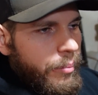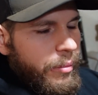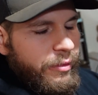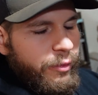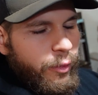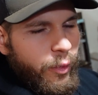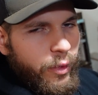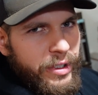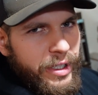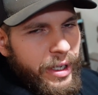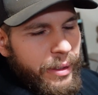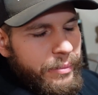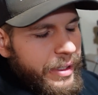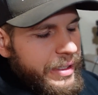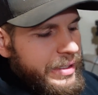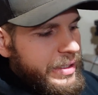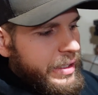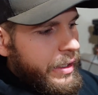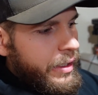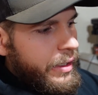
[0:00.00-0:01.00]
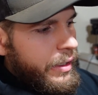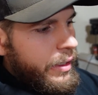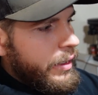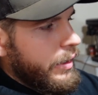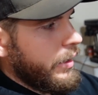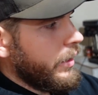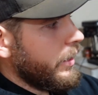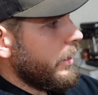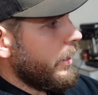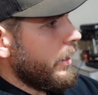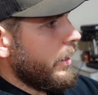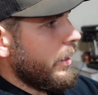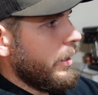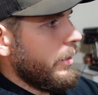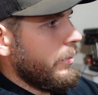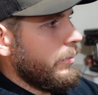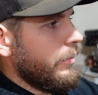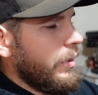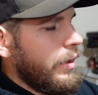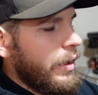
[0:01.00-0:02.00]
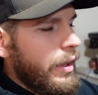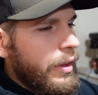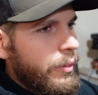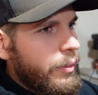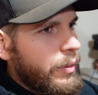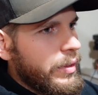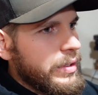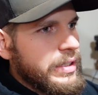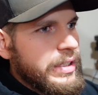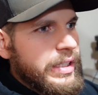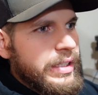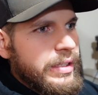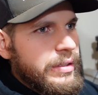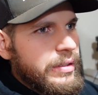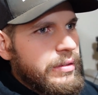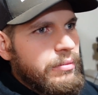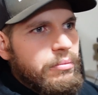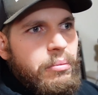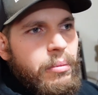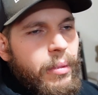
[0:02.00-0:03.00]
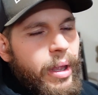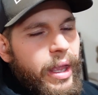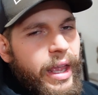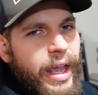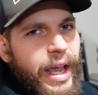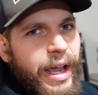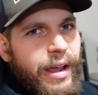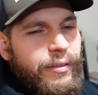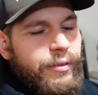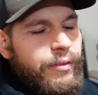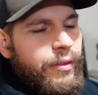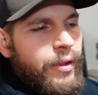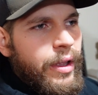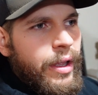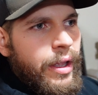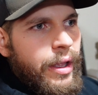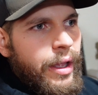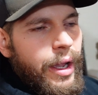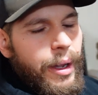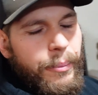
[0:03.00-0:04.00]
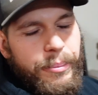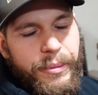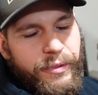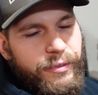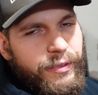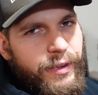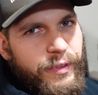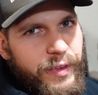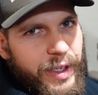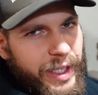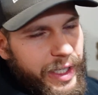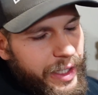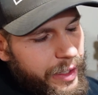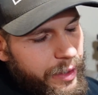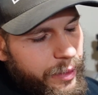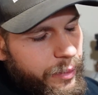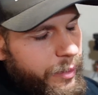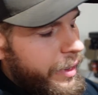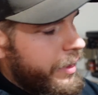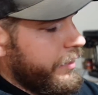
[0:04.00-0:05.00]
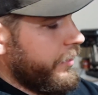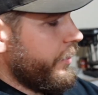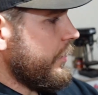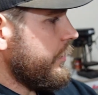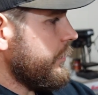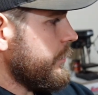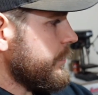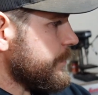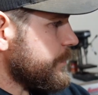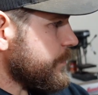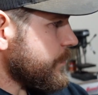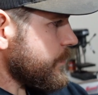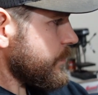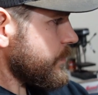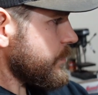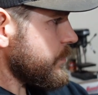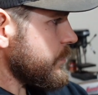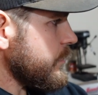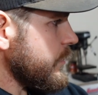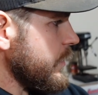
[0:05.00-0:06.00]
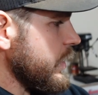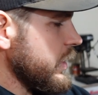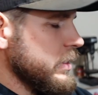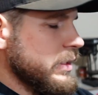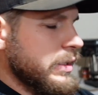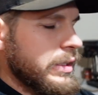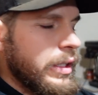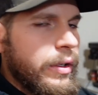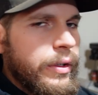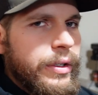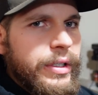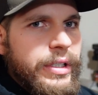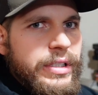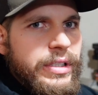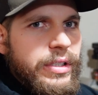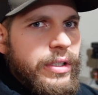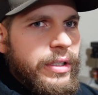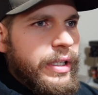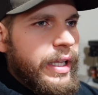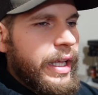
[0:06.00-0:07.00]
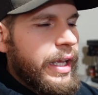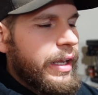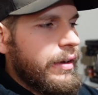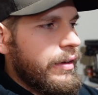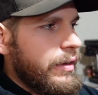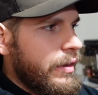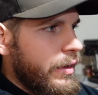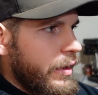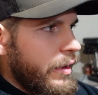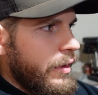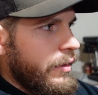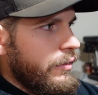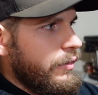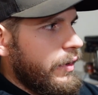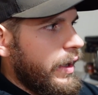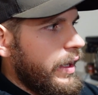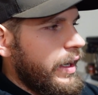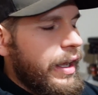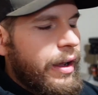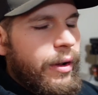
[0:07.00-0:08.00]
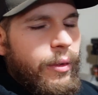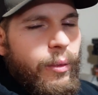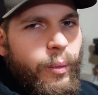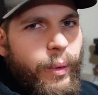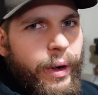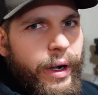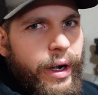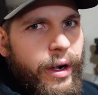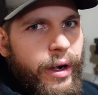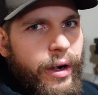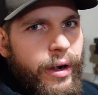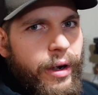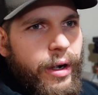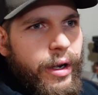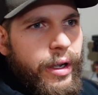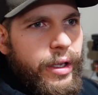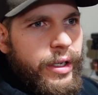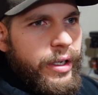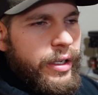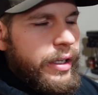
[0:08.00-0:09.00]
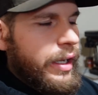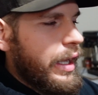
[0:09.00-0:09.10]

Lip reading: before top dead center. Other ones may have up to 15 or whatever. So you just look at that, find out where your